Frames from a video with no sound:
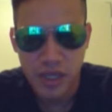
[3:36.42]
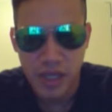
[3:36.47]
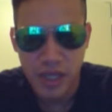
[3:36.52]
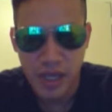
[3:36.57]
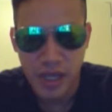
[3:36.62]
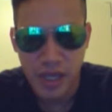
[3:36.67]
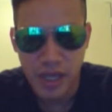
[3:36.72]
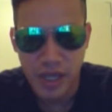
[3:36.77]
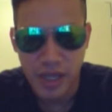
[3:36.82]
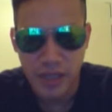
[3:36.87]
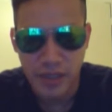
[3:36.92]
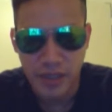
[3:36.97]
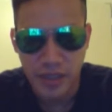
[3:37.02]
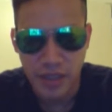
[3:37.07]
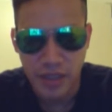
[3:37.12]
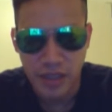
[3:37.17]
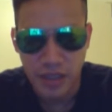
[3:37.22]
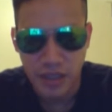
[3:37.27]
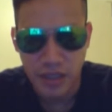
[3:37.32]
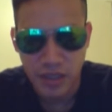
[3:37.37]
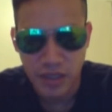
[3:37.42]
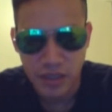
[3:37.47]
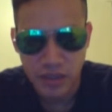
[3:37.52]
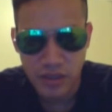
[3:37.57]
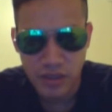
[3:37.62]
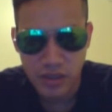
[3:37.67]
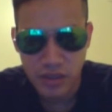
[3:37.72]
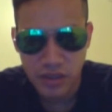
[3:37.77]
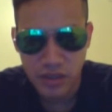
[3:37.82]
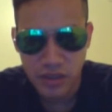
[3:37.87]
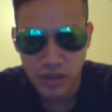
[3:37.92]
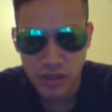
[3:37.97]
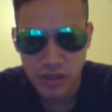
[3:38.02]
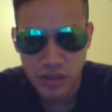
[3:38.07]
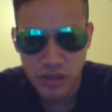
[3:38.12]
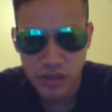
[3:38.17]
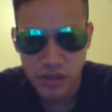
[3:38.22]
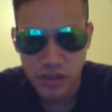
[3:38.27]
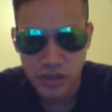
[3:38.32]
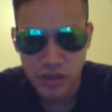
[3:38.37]
And uh,
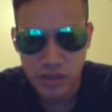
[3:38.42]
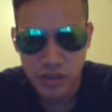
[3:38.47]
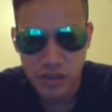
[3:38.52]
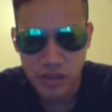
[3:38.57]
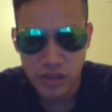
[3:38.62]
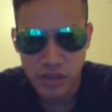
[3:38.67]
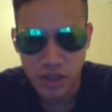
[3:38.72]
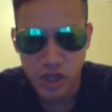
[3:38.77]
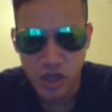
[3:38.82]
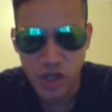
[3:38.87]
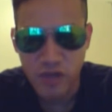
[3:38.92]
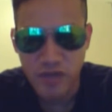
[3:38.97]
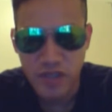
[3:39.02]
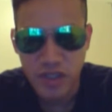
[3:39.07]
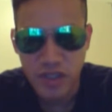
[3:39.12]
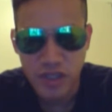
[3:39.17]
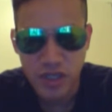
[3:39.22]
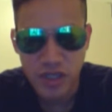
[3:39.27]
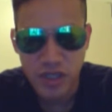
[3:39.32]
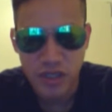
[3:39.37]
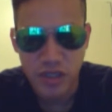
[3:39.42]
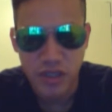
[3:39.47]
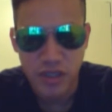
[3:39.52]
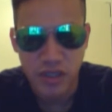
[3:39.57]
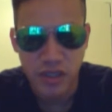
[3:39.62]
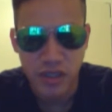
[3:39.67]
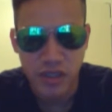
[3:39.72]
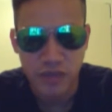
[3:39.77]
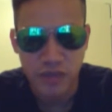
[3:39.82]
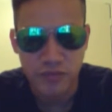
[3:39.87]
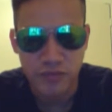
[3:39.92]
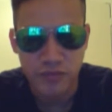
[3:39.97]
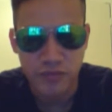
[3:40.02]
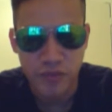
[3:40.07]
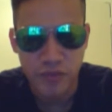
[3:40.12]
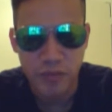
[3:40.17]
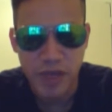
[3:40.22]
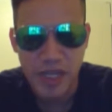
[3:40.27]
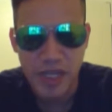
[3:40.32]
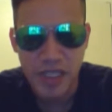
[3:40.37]
all of a sudden, um,
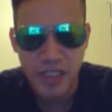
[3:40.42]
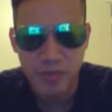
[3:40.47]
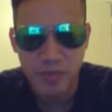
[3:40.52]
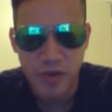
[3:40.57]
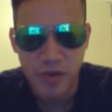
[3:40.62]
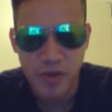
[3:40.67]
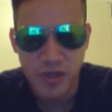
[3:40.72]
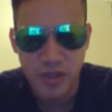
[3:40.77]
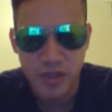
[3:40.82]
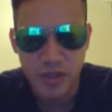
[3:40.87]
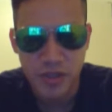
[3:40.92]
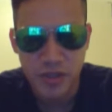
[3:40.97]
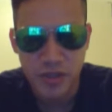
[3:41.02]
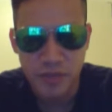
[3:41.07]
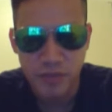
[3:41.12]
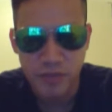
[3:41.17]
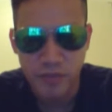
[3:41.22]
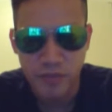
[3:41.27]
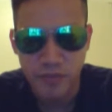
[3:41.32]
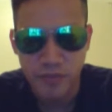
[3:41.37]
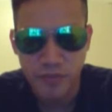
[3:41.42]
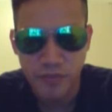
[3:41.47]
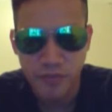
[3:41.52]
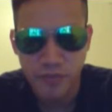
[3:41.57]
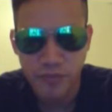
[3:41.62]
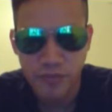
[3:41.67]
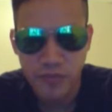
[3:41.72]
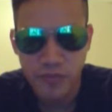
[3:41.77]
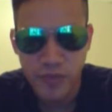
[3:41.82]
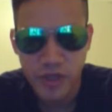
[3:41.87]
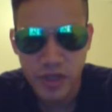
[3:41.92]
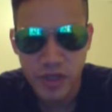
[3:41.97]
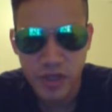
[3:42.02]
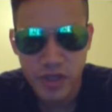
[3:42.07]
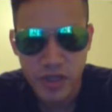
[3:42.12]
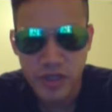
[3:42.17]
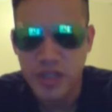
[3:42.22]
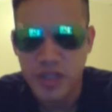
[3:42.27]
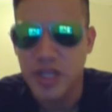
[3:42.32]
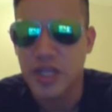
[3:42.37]
from my experience,
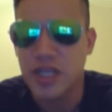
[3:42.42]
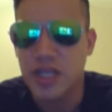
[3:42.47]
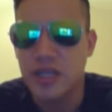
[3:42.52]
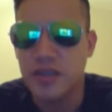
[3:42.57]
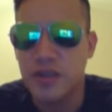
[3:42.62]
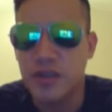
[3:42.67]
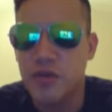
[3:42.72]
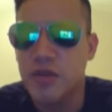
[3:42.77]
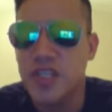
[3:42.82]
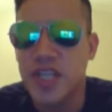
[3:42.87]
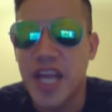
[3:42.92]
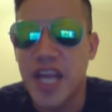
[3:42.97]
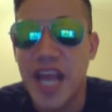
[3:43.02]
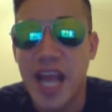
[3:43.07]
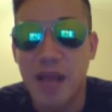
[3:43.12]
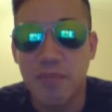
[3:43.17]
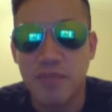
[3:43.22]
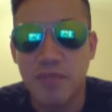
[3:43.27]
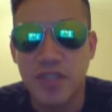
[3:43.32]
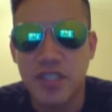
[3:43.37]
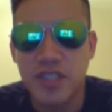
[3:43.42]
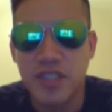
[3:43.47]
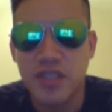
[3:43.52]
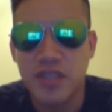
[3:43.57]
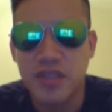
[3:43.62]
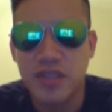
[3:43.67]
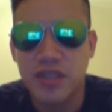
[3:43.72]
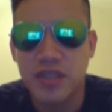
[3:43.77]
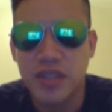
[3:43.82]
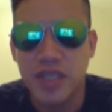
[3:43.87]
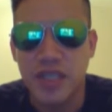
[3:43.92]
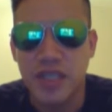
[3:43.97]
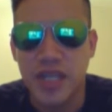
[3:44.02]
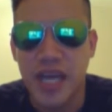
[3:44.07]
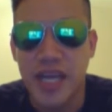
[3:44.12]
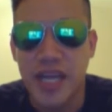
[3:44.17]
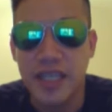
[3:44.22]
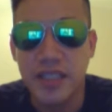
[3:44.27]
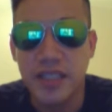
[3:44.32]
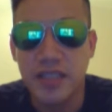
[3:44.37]
the, there was lamps and
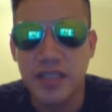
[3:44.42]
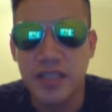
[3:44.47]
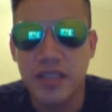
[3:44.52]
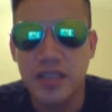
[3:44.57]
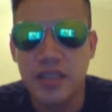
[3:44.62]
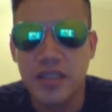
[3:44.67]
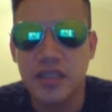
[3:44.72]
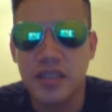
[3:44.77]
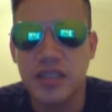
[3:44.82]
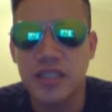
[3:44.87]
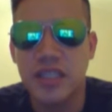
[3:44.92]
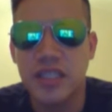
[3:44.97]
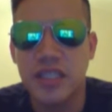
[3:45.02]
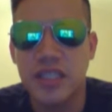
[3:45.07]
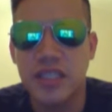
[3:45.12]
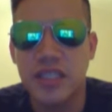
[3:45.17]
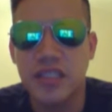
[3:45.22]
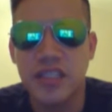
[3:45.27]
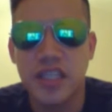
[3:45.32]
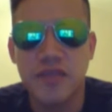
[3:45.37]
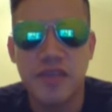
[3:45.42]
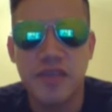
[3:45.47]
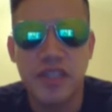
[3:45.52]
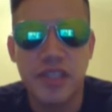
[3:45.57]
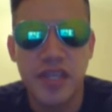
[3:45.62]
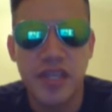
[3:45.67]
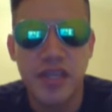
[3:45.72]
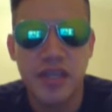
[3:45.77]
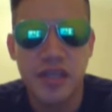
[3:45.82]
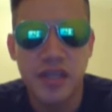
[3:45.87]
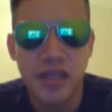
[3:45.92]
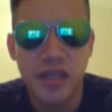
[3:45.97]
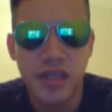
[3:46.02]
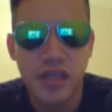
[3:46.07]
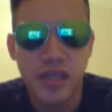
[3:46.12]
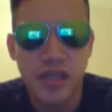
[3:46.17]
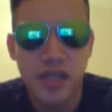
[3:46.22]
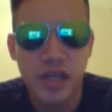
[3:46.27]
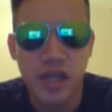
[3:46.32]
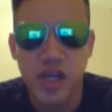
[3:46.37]
lights in the ceiling and stuff like that.
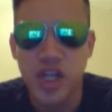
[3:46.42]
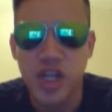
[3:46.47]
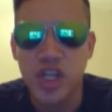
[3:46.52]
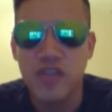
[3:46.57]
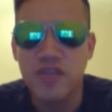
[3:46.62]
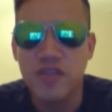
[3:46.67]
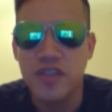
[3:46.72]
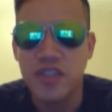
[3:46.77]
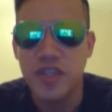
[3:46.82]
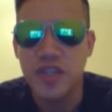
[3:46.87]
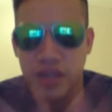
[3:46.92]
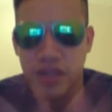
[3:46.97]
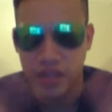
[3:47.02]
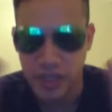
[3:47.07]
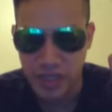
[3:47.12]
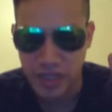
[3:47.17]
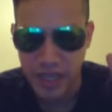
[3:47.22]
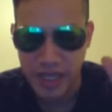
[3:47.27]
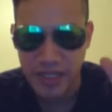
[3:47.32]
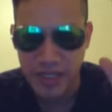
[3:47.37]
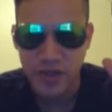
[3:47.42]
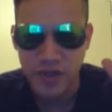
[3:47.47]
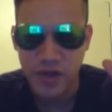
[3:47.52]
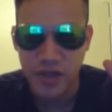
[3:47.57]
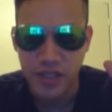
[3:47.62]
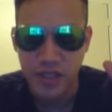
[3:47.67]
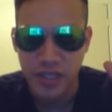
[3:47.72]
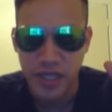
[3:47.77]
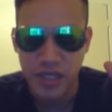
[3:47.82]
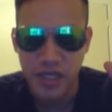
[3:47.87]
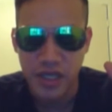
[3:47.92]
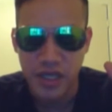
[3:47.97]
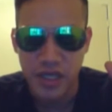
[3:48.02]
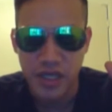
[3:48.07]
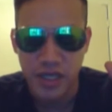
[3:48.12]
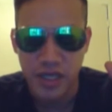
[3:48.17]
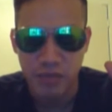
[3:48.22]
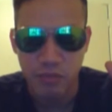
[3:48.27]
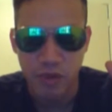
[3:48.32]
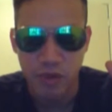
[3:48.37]
And all of a sudden, the lights started to get kind of
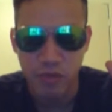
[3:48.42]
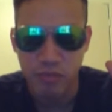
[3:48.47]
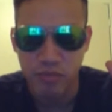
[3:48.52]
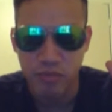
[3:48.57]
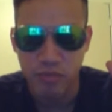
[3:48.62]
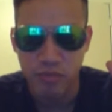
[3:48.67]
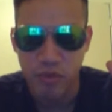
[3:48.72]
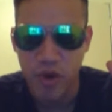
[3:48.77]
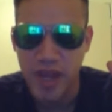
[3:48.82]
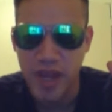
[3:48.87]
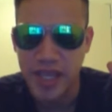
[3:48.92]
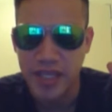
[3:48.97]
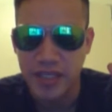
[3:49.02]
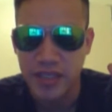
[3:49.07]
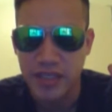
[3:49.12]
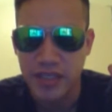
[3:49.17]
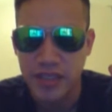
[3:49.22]
like more bright,